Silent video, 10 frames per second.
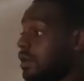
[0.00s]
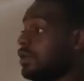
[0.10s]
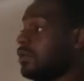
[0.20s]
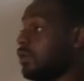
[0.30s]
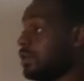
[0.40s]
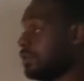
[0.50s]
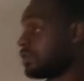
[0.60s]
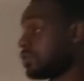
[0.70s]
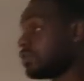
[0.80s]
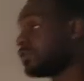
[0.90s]
You know, when
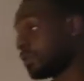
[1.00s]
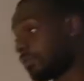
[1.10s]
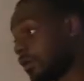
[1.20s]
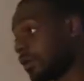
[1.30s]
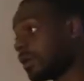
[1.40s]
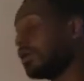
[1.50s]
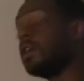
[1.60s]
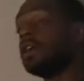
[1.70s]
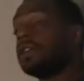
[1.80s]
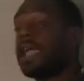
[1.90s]
these children get born,
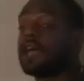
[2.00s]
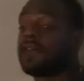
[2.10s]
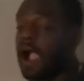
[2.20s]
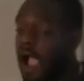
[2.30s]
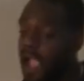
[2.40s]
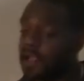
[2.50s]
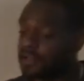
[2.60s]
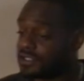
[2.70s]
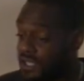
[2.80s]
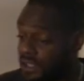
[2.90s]
they have a
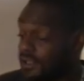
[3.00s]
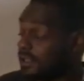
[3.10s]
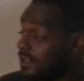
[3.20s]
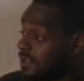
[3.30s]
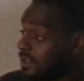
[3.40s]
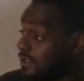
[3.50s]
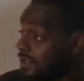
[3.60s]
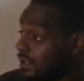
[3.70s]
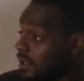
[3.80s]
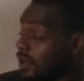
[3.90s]
higher chance,
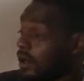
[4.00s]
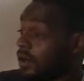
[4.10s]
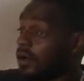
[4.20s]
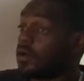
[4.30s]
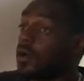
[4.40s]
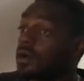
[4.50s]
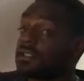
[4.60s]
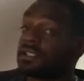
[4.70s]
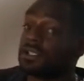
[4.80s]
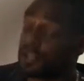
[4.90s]

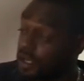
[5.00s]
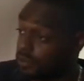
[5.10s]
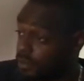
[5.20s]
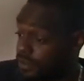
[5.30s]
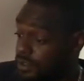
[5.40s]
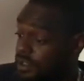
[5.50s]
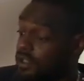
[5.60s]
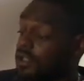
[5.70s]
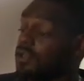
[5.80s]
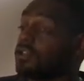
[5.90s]
according to the numbers,
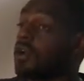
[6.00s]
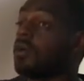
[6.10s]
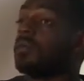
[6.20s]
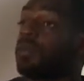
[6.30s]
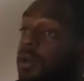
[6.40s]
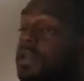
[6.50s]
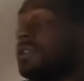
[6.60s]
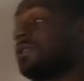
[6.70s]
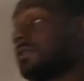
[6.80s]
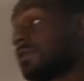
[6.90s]
to go to
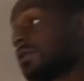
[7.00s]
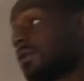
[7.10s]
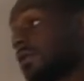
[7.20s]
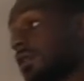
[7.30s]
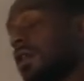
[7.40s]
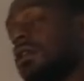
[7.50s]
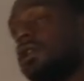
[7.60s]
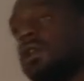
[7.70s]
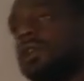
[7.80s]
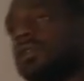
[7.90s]
prison
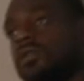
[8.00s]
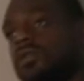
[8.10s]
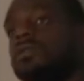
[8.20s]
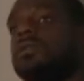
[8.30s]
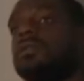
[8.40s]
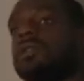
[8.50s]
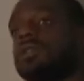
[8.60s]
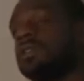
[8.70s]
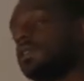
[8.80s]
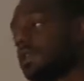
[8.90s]
than they do
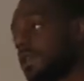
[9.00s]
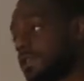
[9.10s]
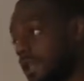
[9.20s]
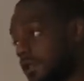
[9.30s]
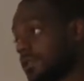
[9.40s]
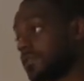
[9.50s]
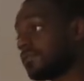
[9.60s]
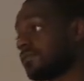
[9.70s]
to get an education.